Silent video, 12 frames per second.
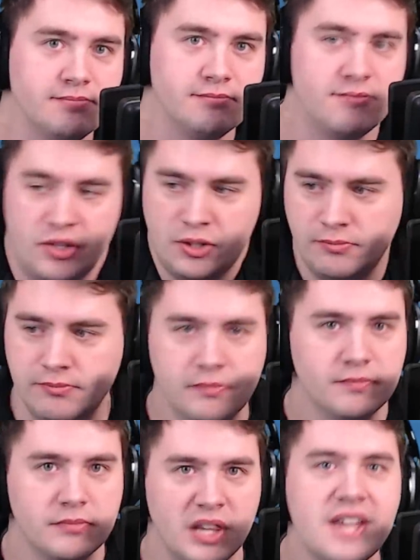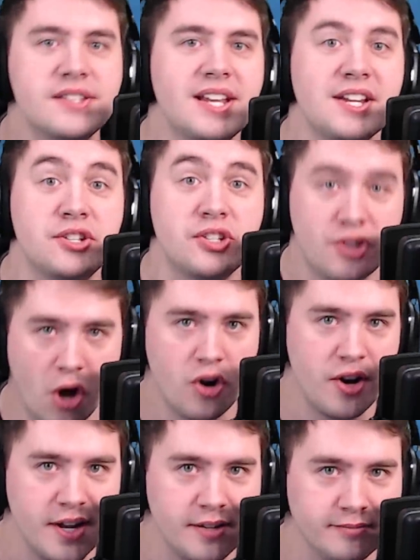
So let's get started.